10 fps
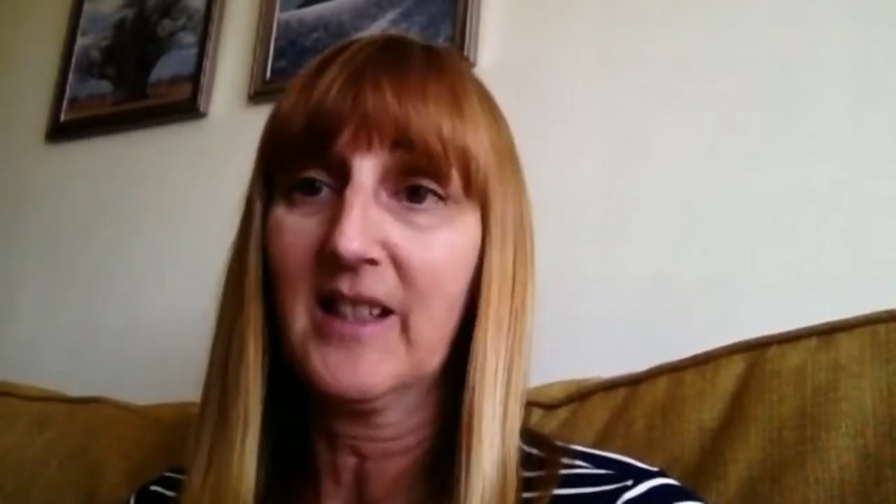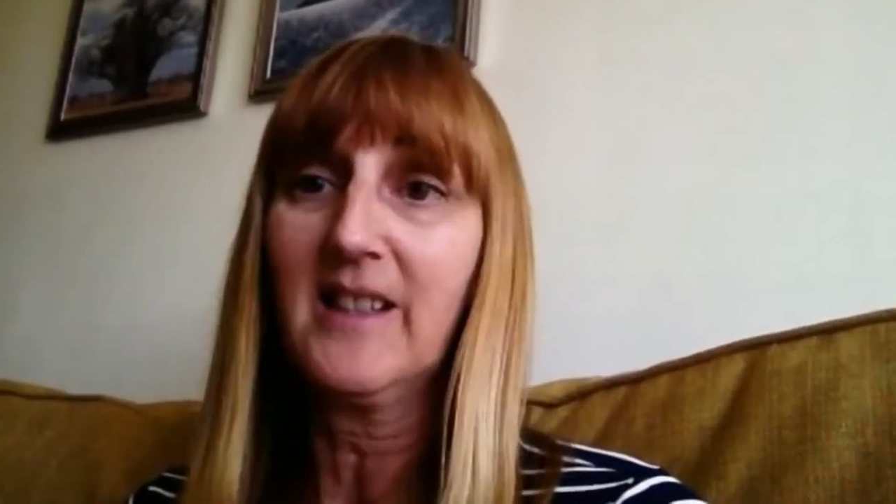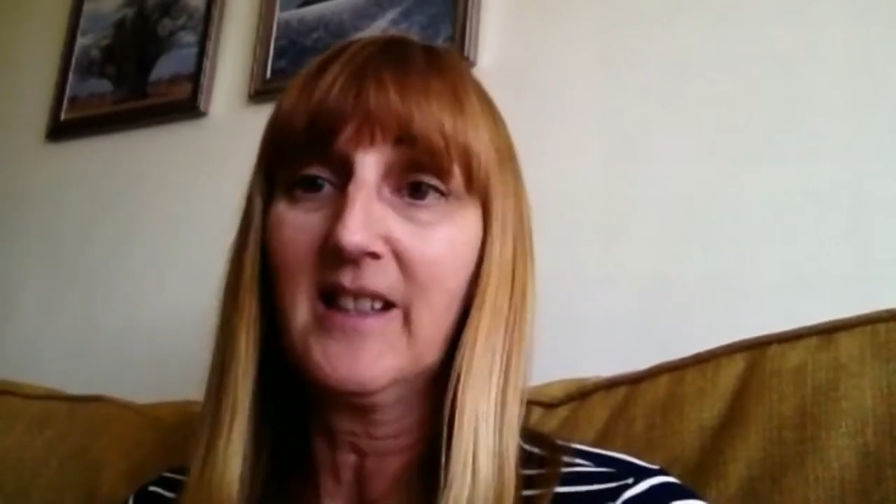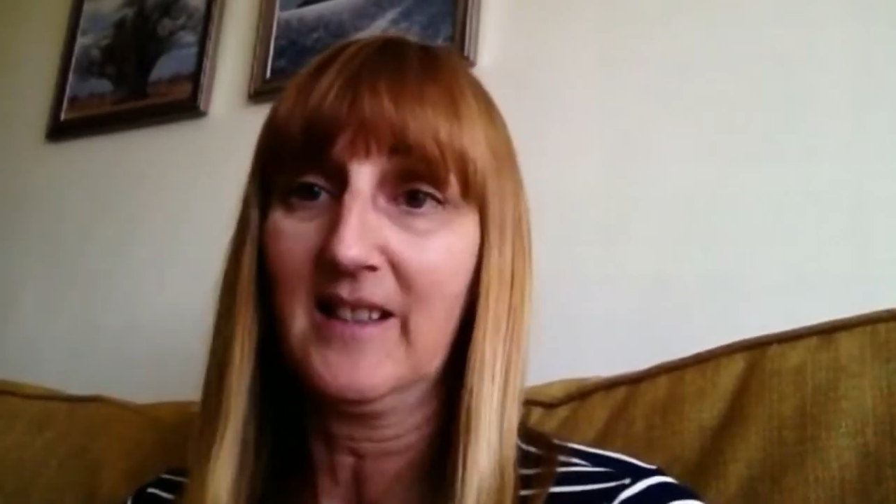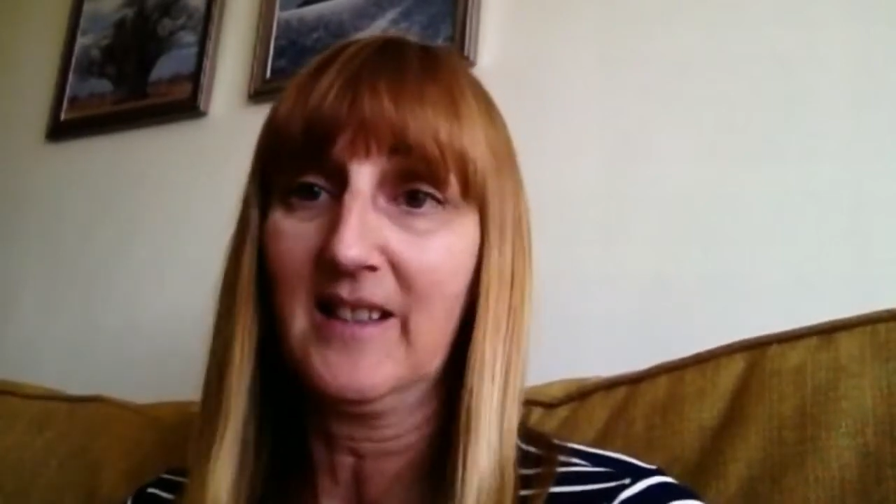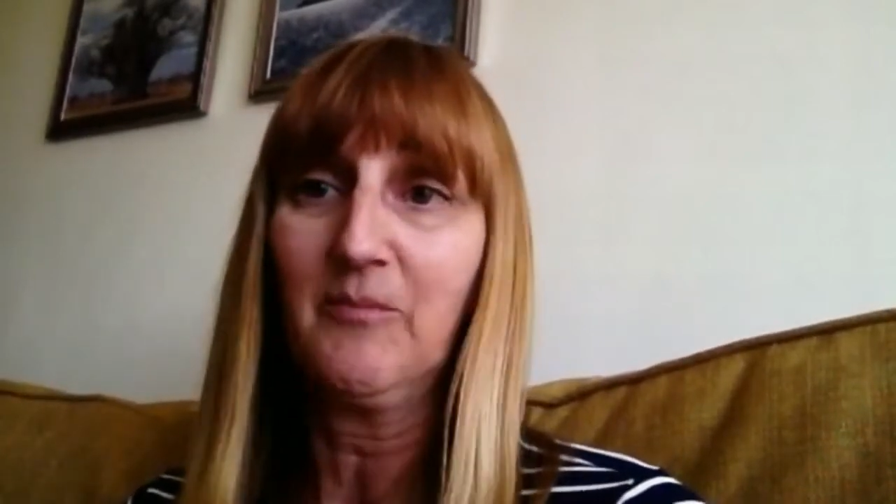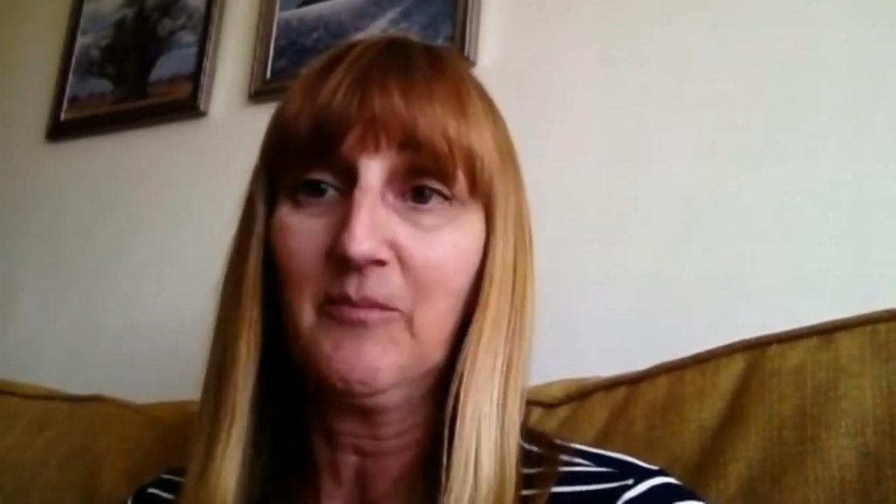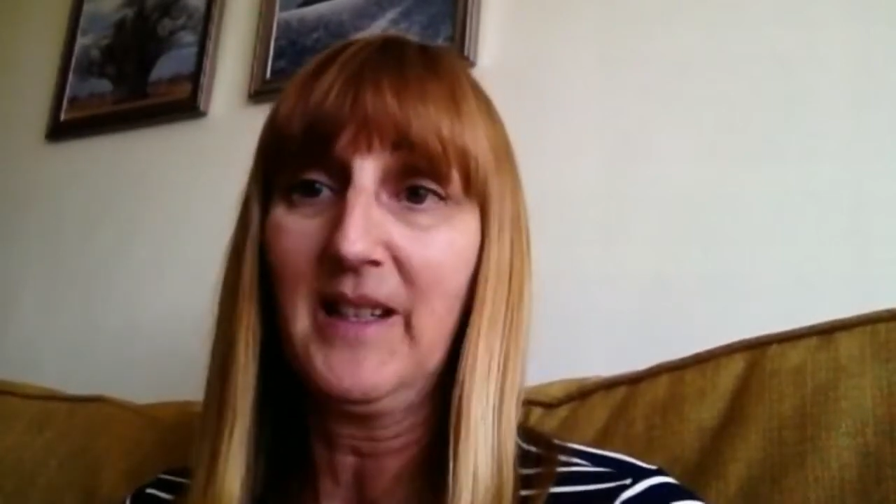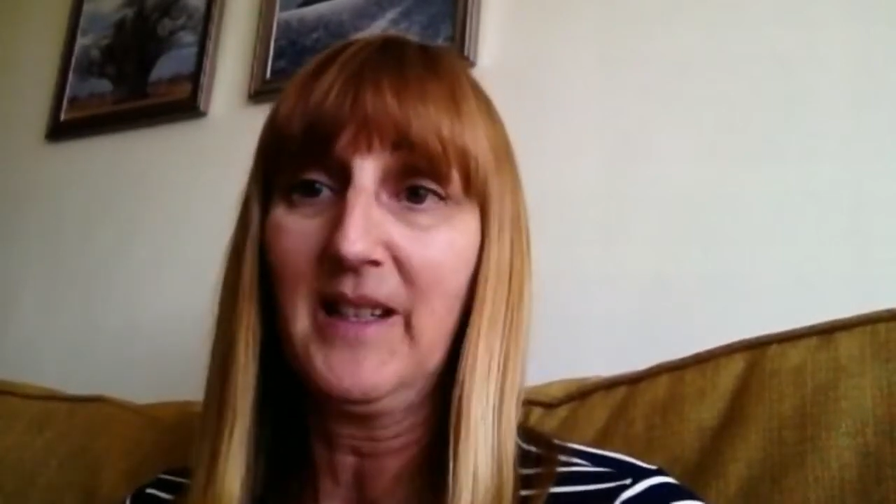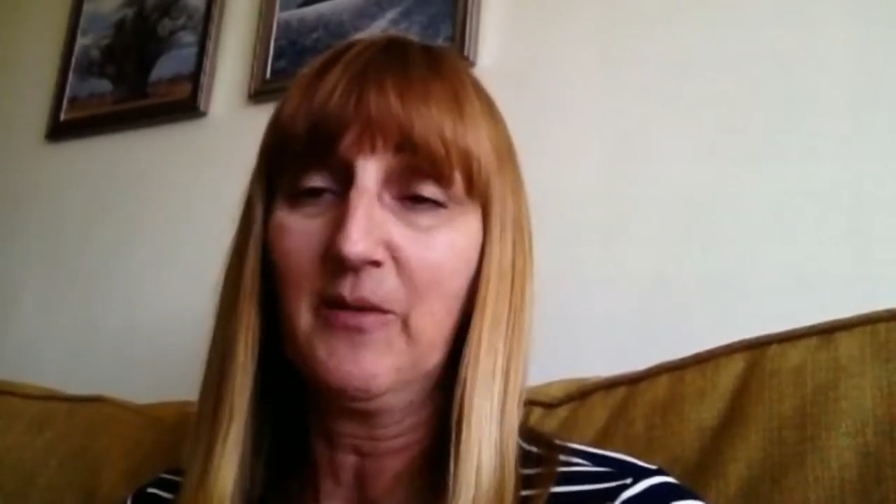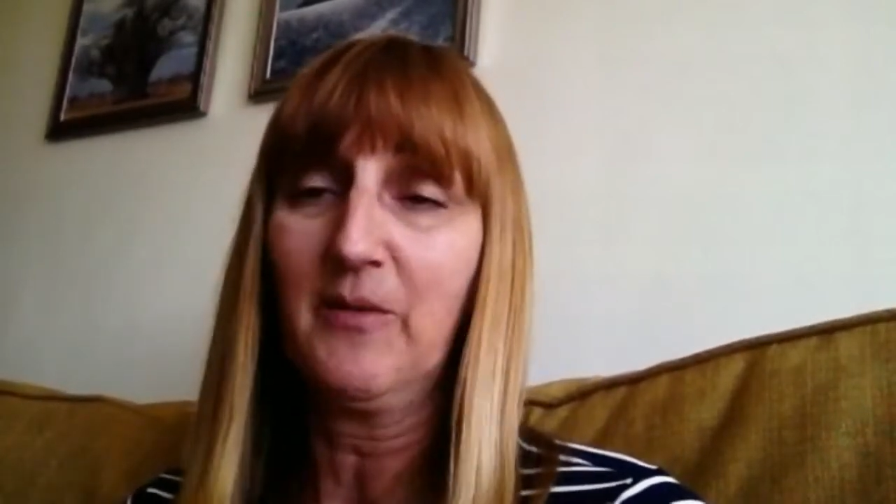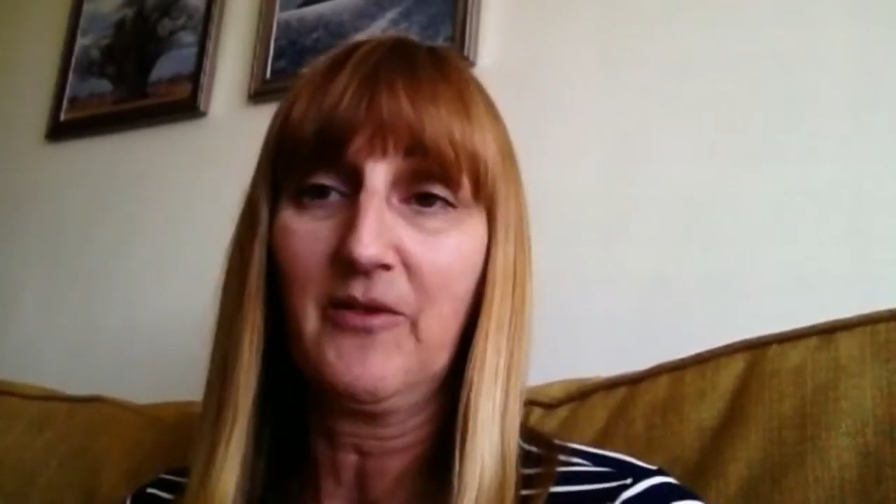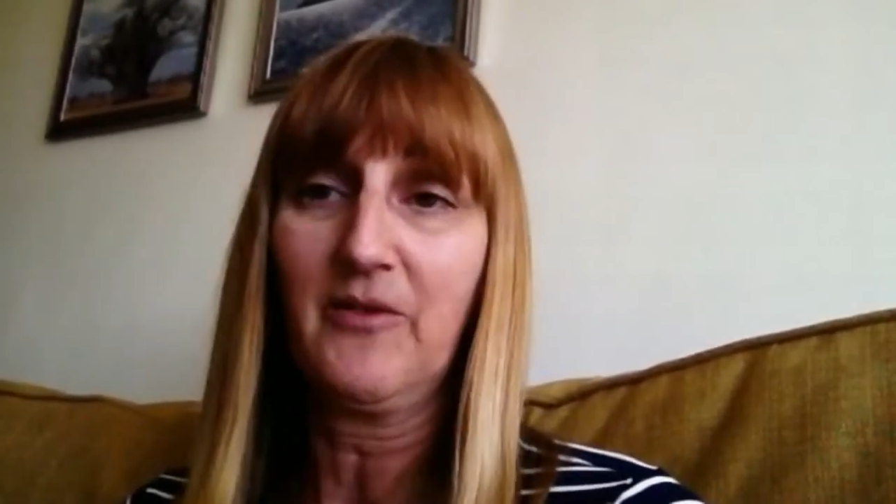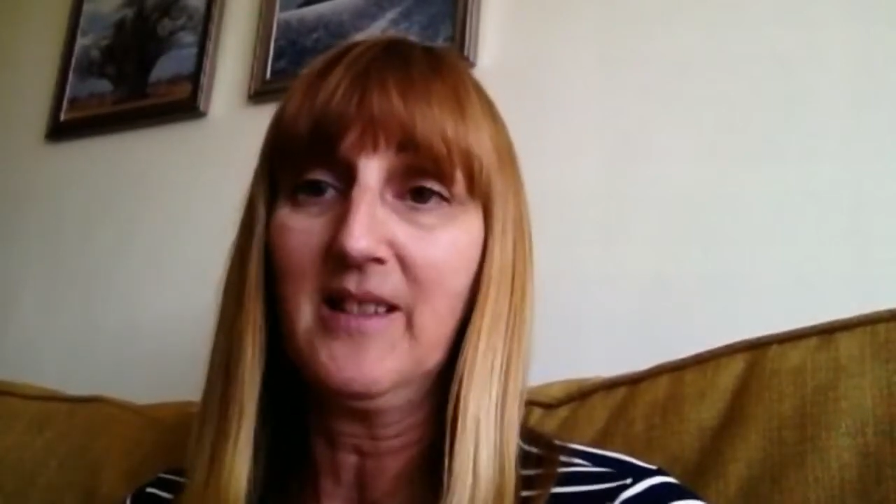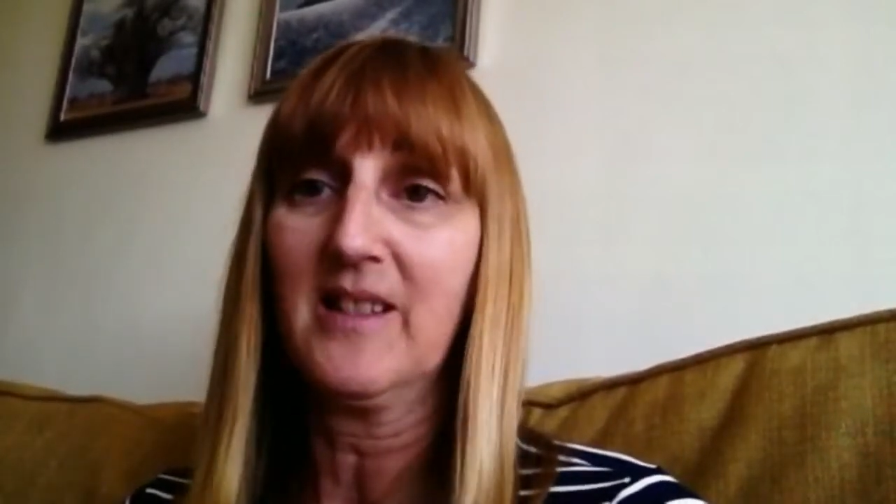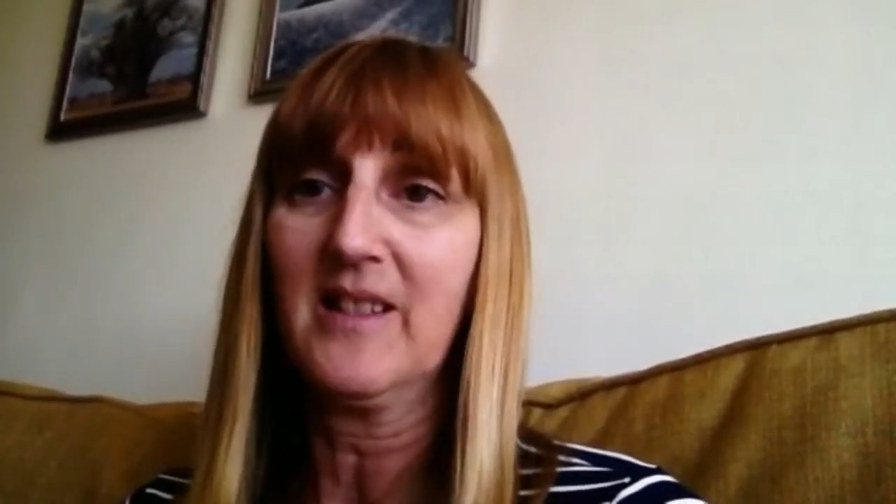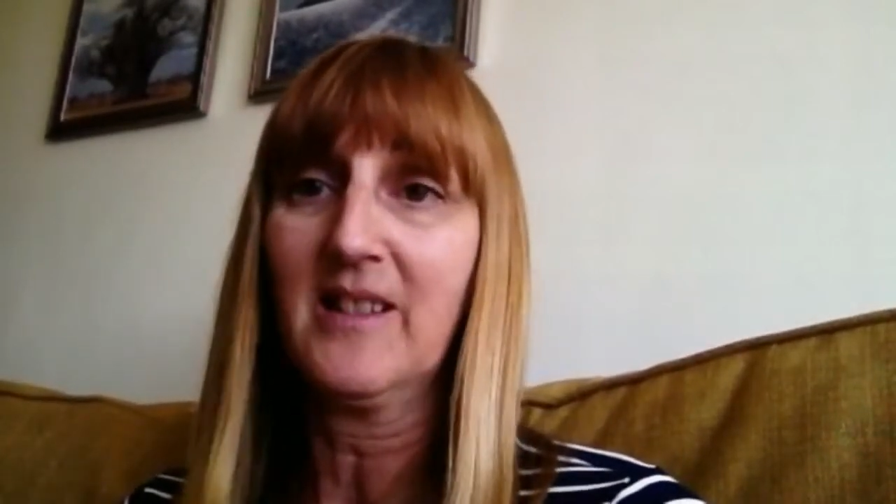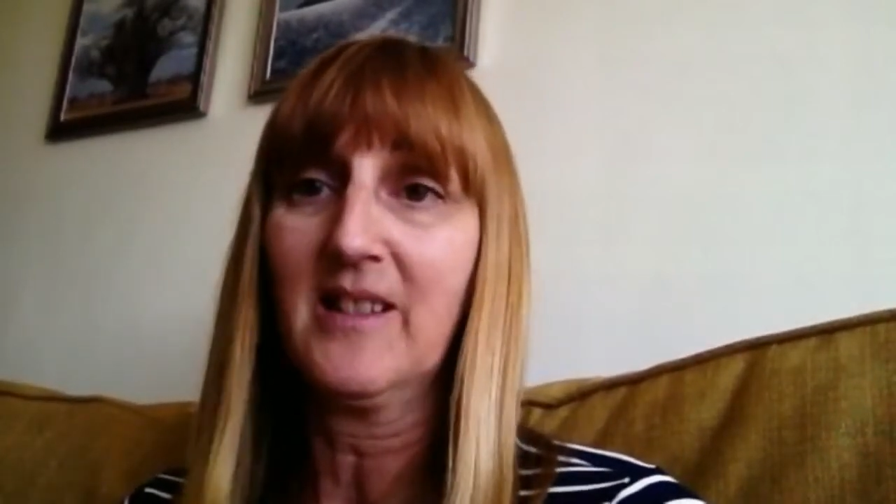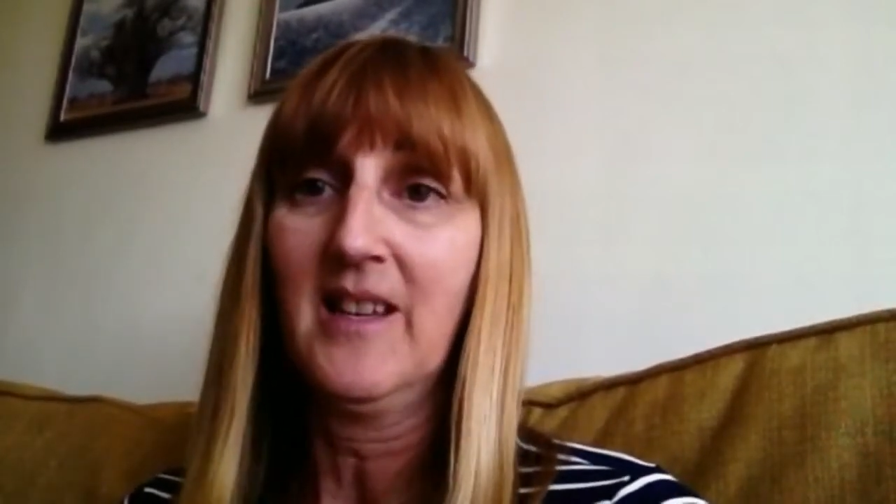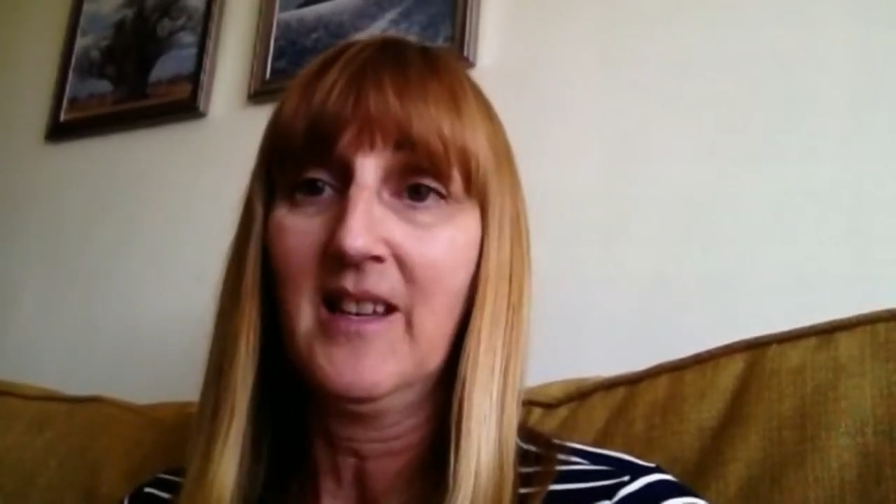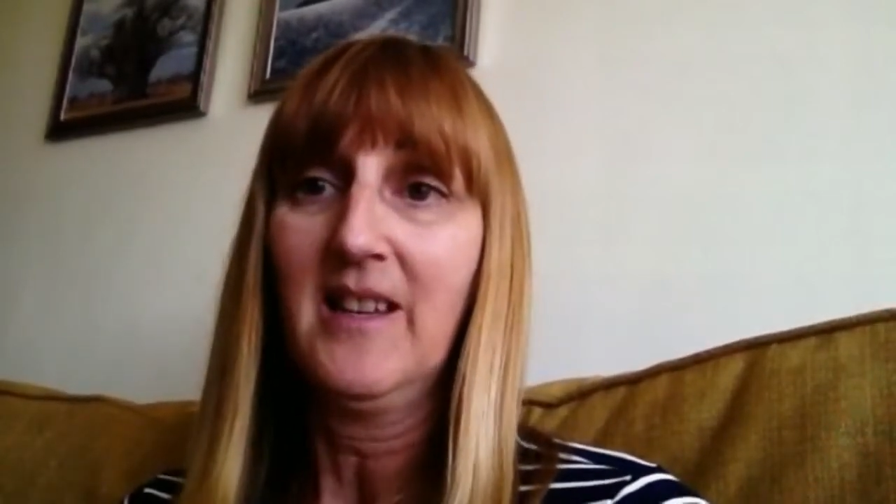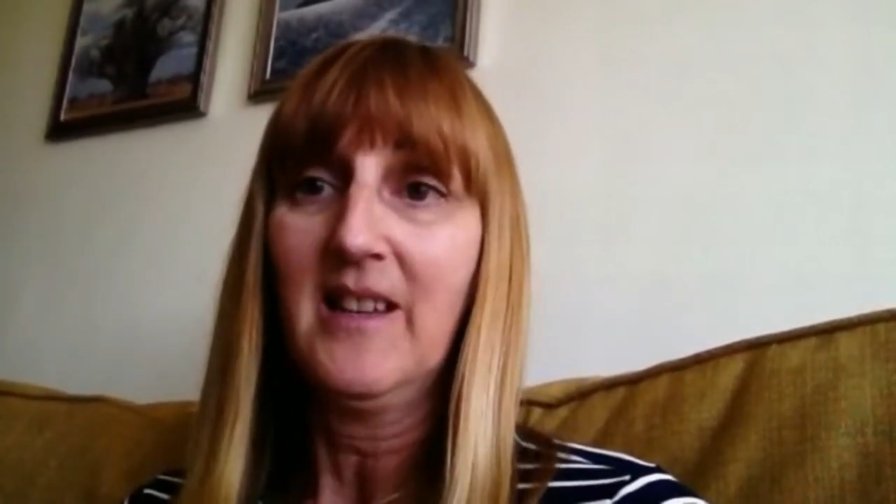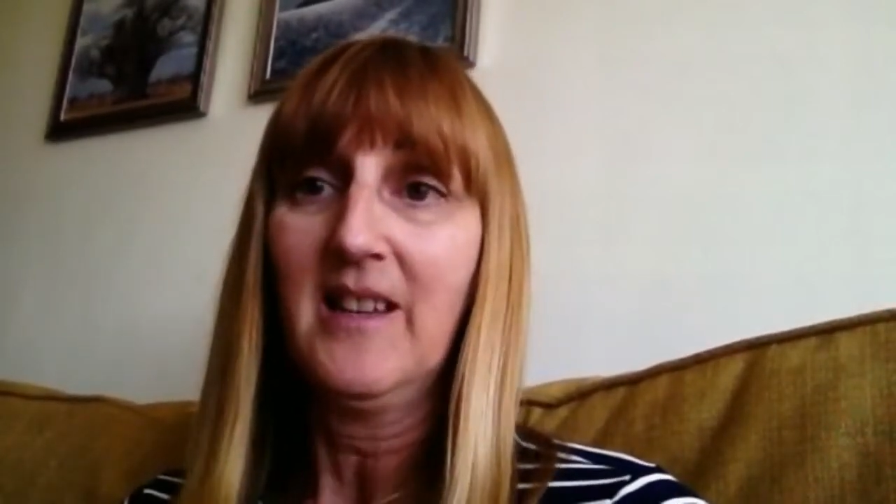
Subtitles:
drinking, and being out with friends is